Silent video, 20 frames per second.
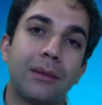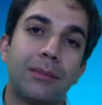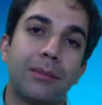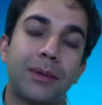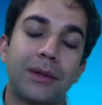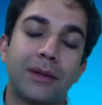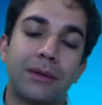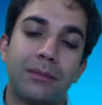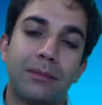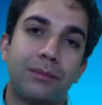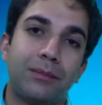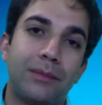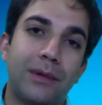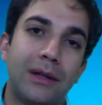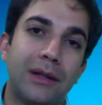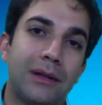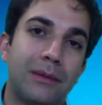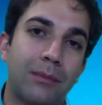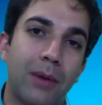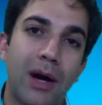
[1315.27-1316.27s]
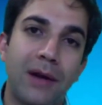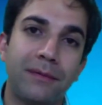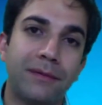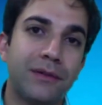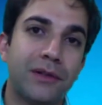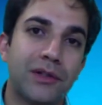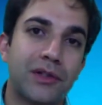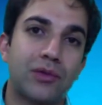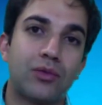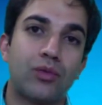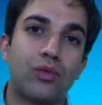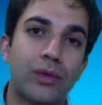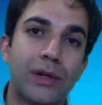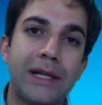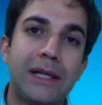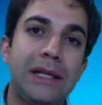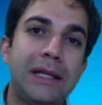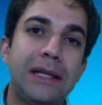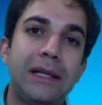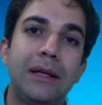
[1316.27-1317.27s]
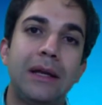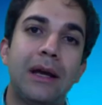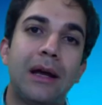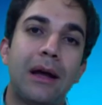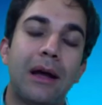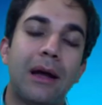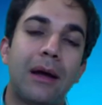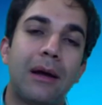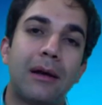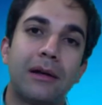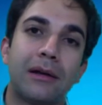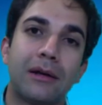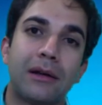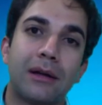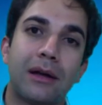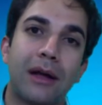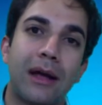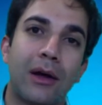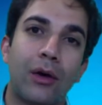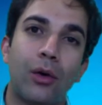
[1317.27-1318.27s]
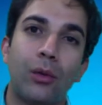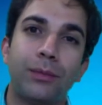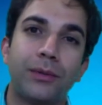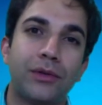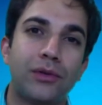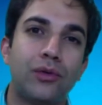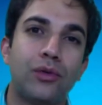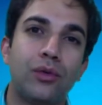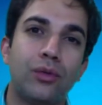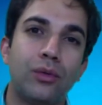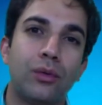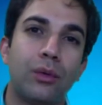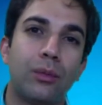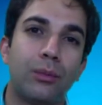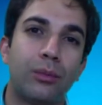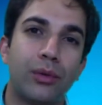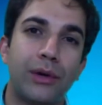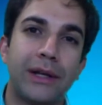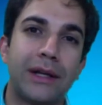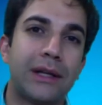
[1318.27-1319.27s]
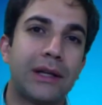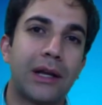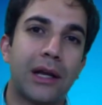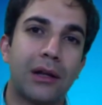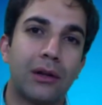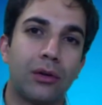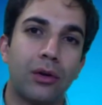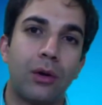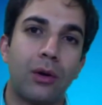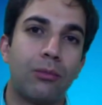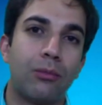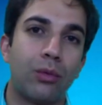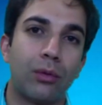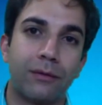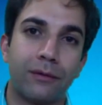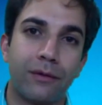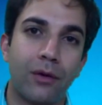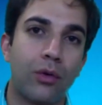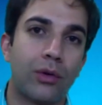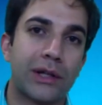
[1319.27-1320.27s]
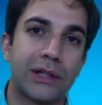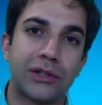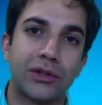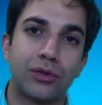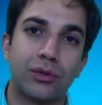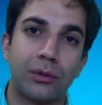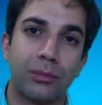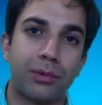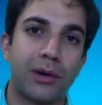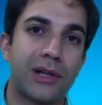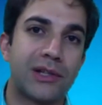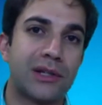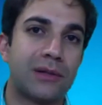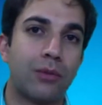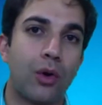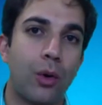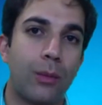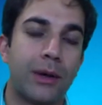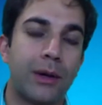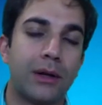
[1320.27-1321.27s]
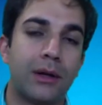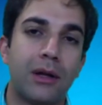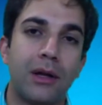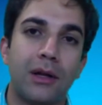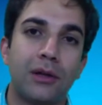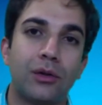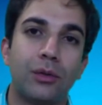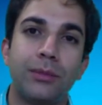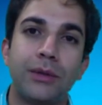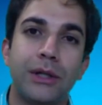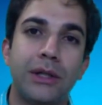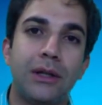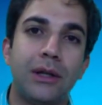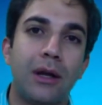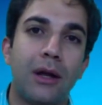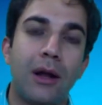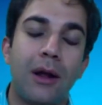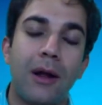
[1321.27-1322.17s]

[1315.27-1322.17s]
but mindfulness really helps you bring a lot more focus to the present moment, to be